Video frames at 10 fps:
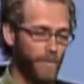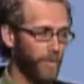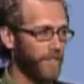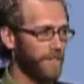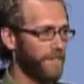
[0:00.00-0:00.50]

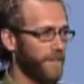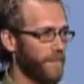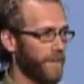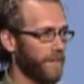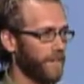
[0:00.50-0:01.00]
Remember, one of the
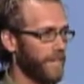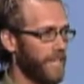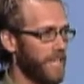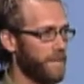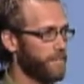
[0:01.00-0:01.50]
fundamental
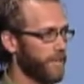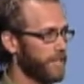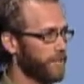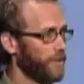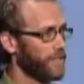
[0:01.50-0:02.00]
key
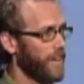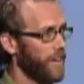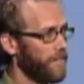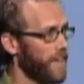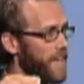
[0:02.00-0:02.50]
principles
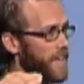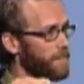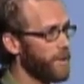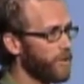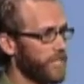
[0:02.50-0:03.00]
of
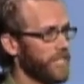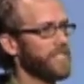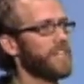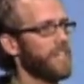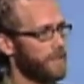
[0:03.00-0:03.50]

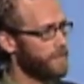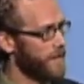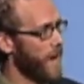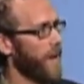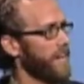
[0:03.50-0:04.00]
hypnosis is
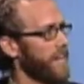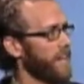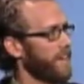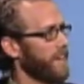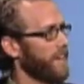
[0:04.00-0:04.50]
monotony.
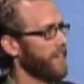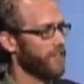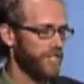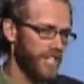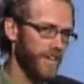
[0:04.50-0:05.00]

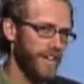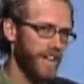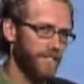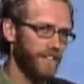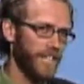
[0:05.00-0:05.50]
You're staring
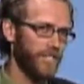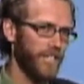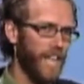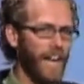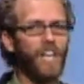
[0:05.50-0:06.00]
at a
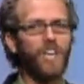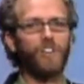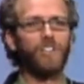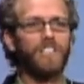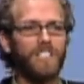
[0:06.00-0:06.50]
flashing light.
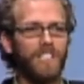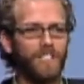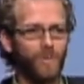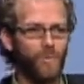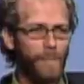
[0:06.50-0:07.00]
You're
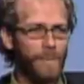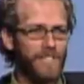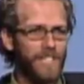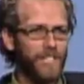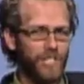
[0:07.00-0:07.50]
listening to
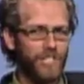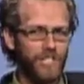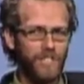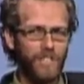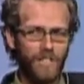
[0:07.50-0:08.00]

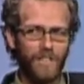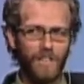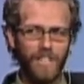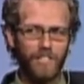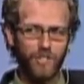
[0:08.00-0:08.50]
repetitious
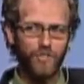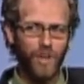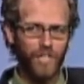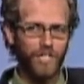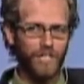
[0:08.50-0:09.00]

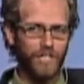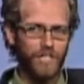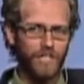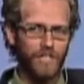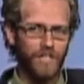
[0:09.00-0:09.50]

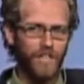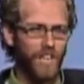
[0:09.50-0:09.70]
instructions.